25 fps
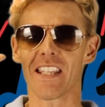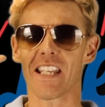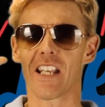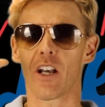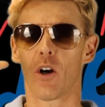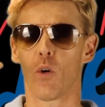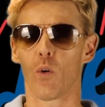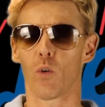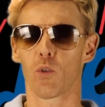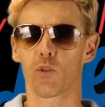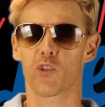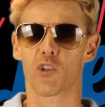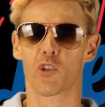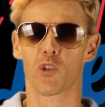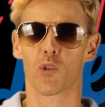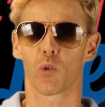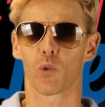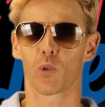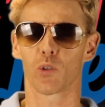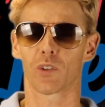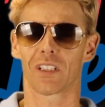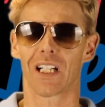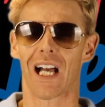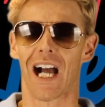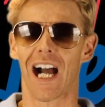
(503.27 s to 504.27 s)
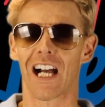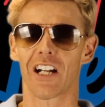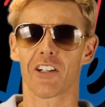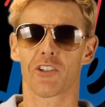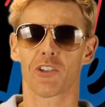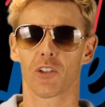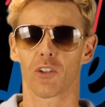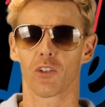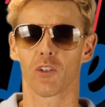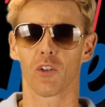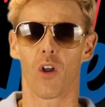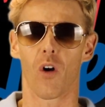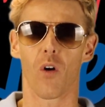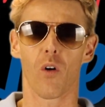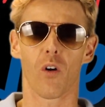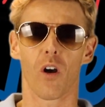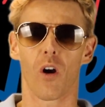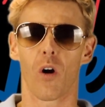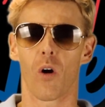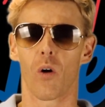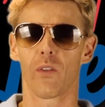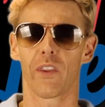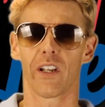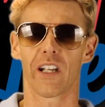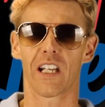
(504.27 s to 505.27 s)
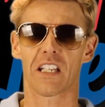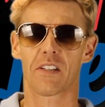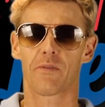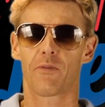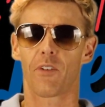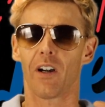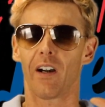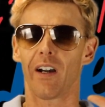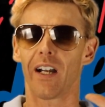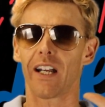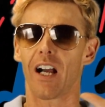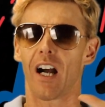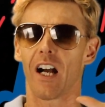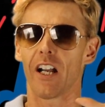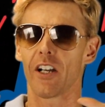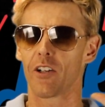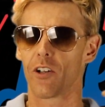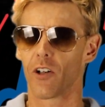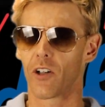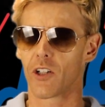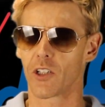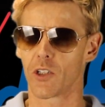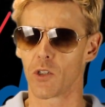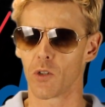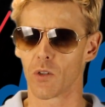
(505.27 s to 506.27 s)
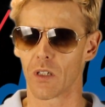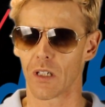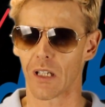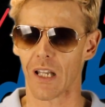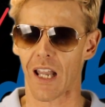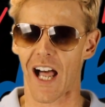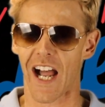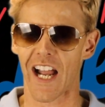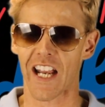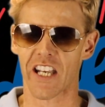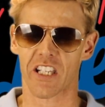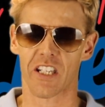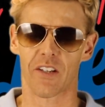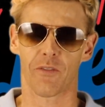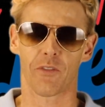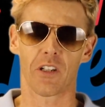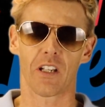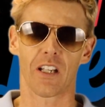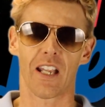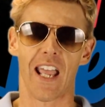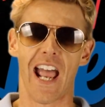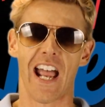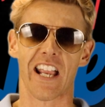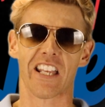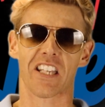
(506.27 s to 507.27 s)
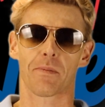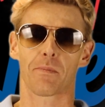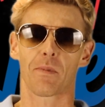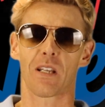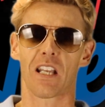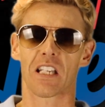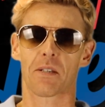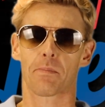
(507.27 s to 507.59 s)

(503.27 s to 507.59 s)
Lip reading: the old school Dodger logo that is very underutilized, if you ask me.